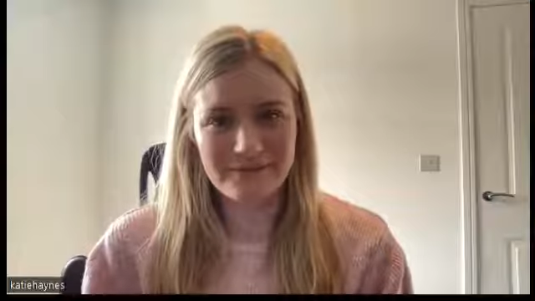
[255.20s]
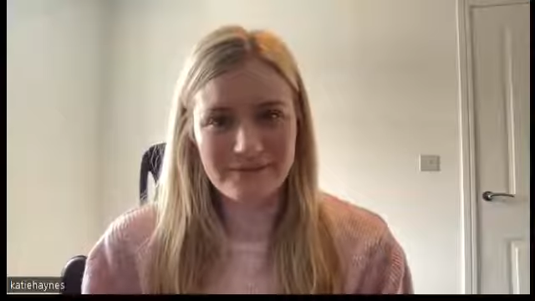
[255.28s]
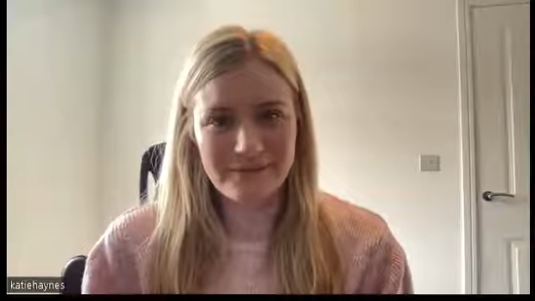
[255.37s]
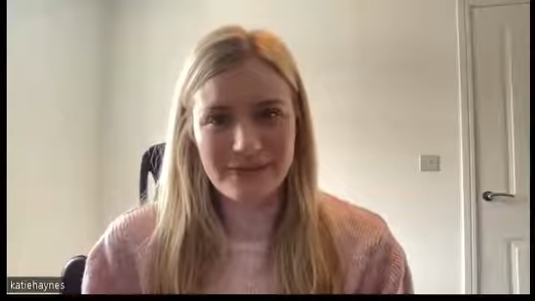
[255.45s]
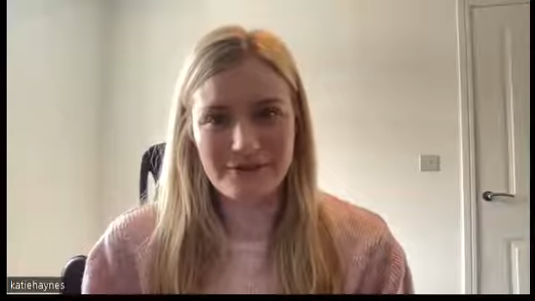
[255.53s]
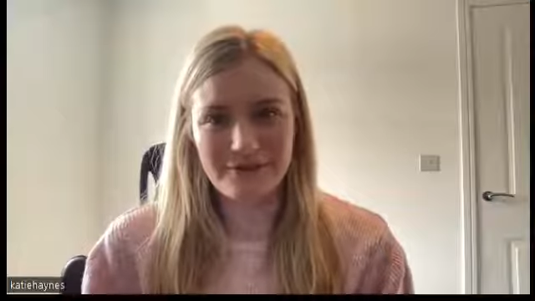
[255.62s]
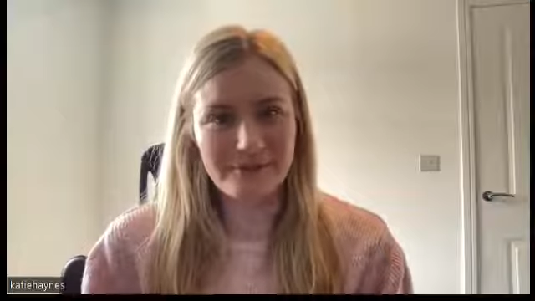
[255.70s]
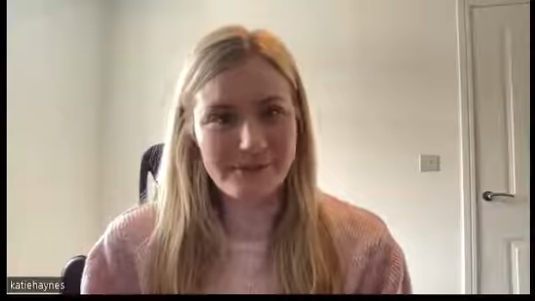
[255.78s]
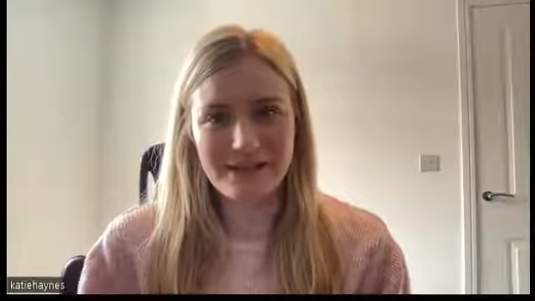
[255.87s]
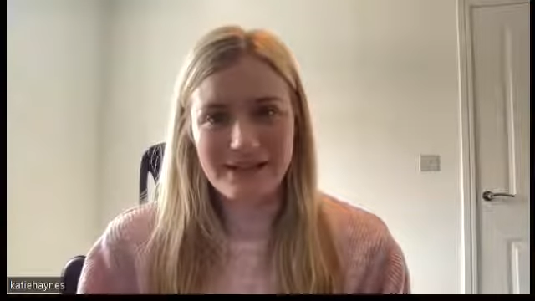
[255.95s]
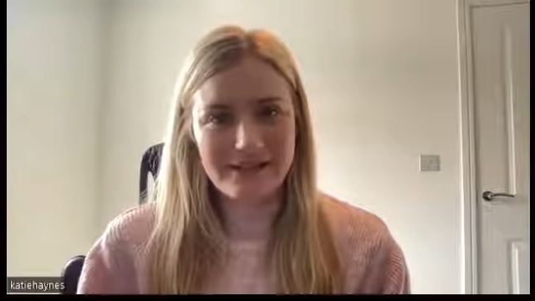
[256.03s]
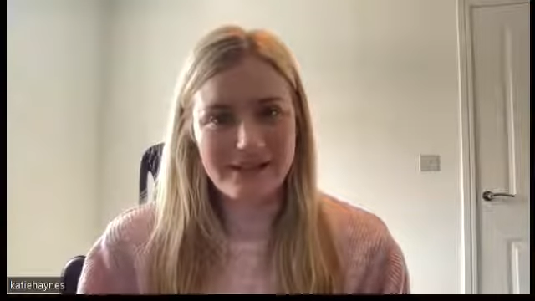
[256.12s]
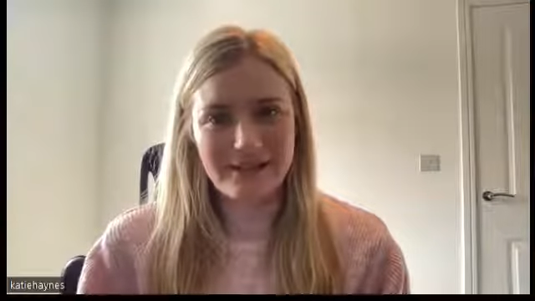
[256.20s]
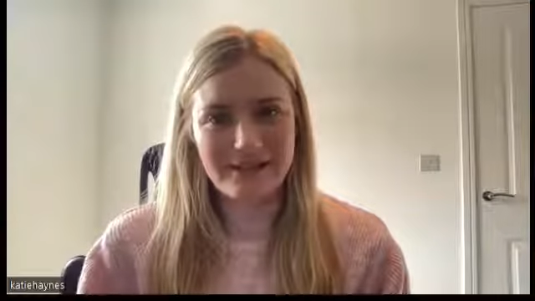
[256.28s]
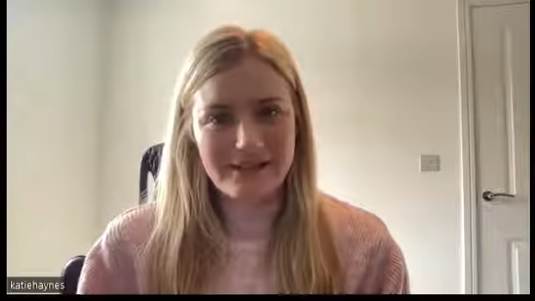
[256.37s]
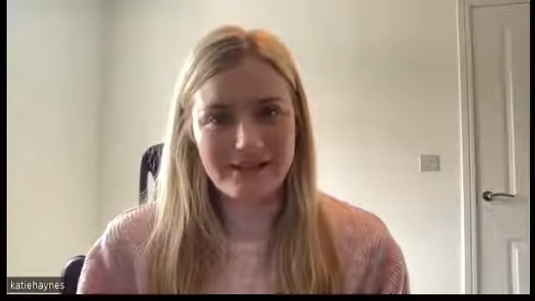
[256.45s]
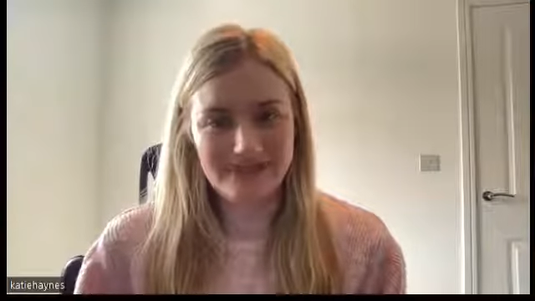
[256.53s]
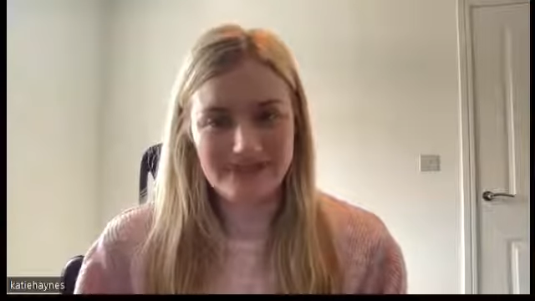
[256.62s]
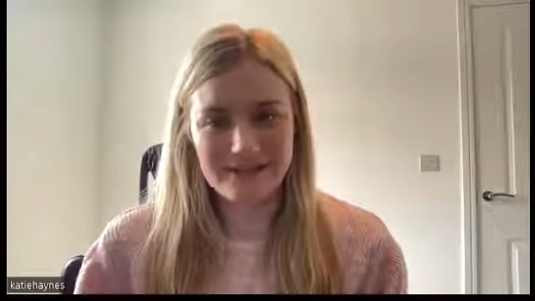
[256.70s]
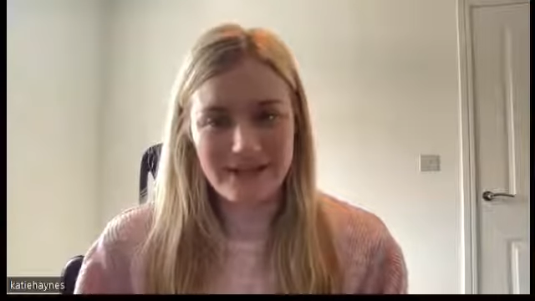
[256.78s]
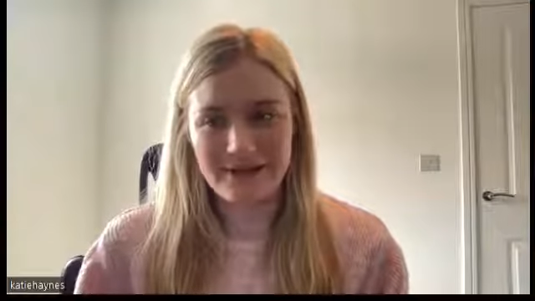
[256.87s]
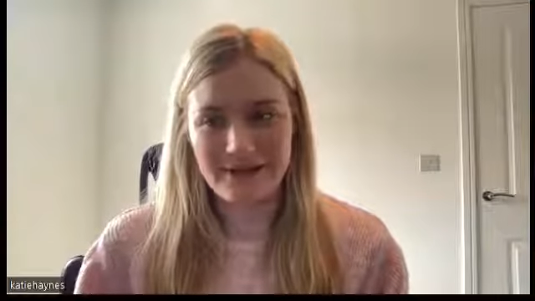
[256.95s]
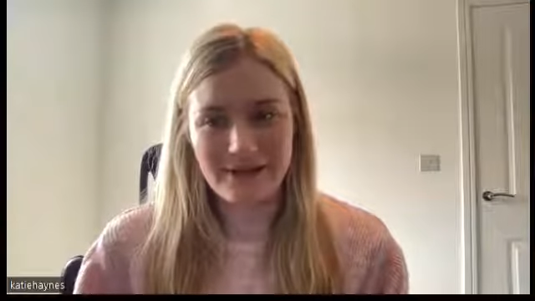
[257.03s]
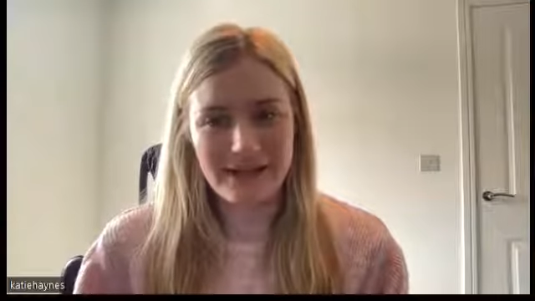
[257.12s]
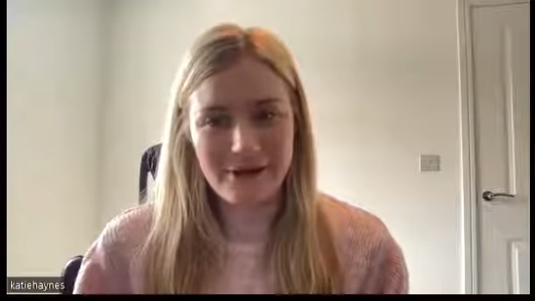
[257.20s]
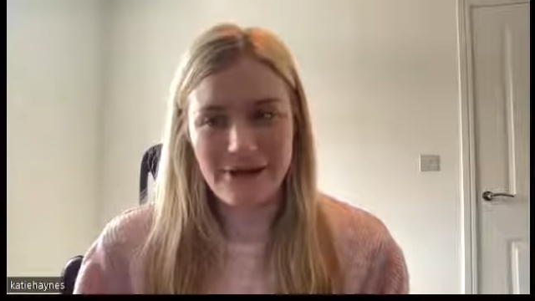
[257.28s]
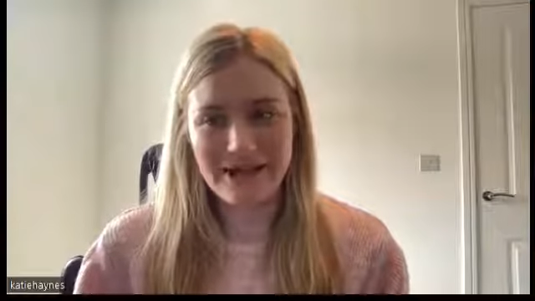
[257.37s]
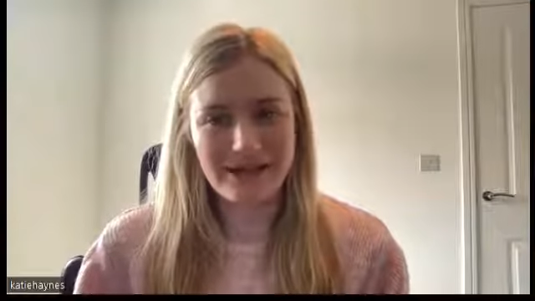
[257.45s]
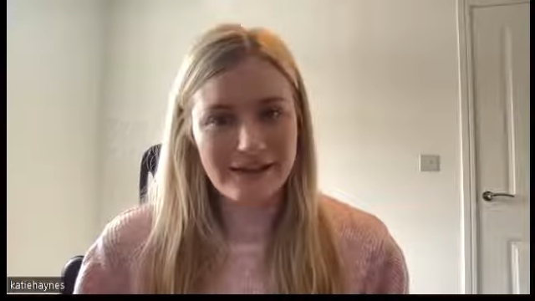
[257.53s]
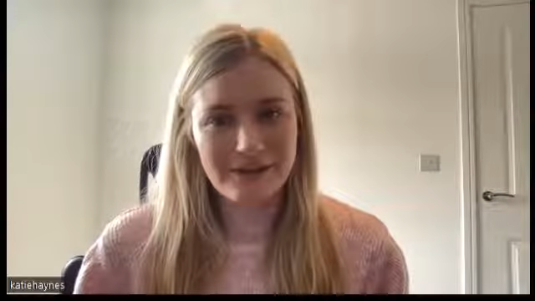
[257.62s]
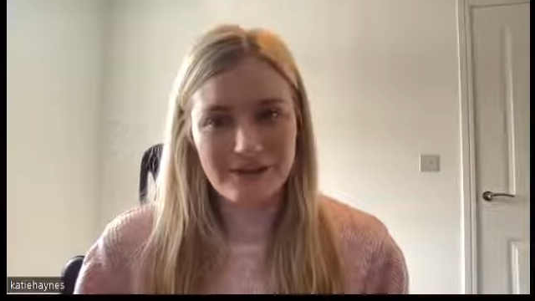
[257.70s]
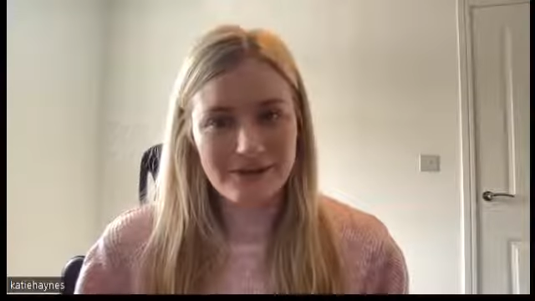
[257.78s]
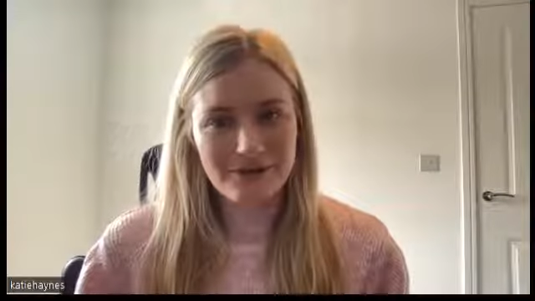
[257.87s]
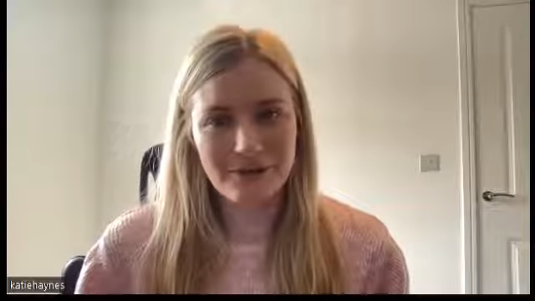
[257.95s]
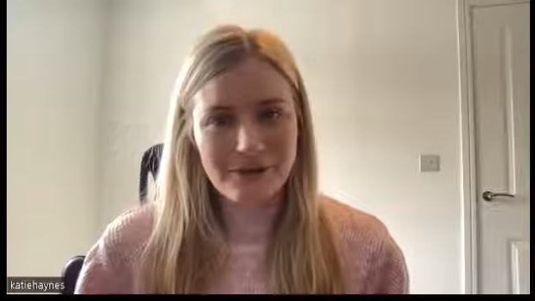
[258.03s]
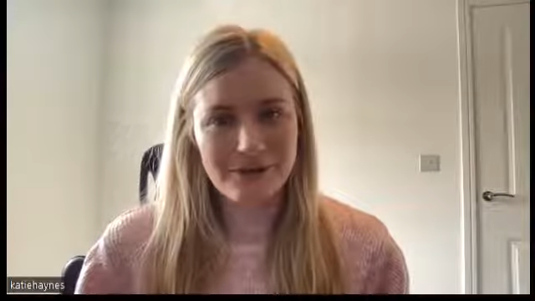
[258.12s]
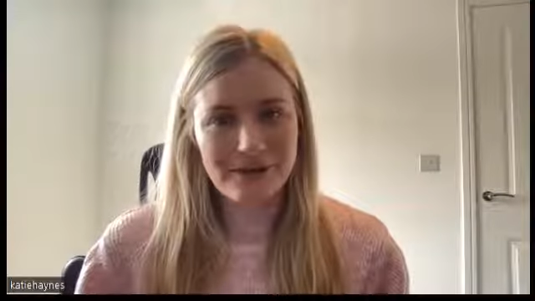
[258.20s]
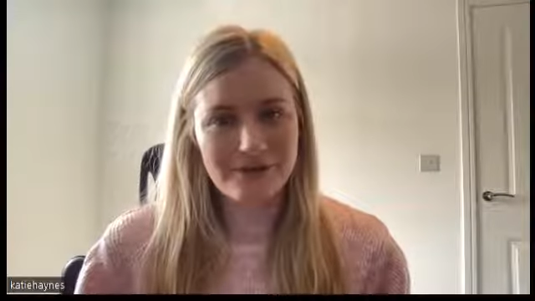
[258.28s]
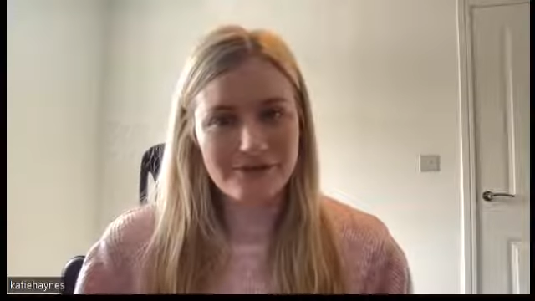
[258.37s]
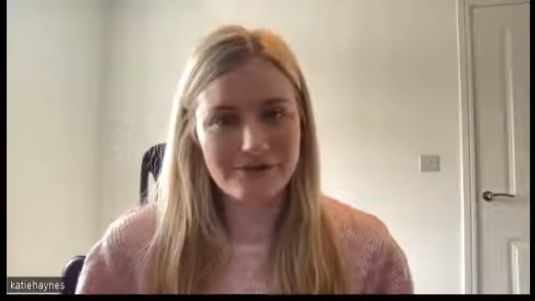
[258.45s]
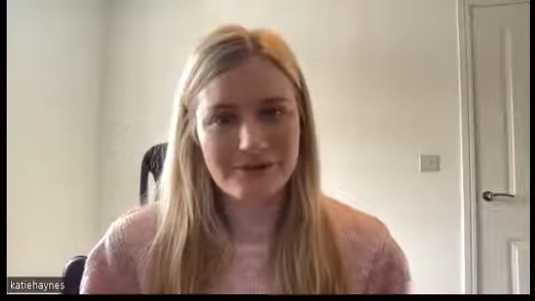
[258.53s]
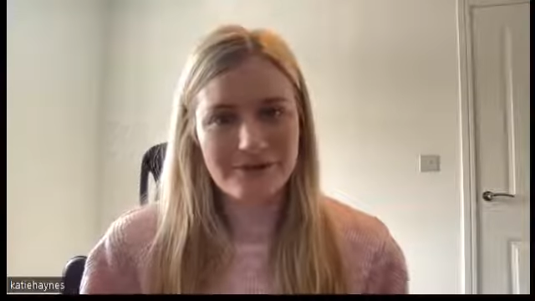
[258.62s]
have completely taken out any kind of worry of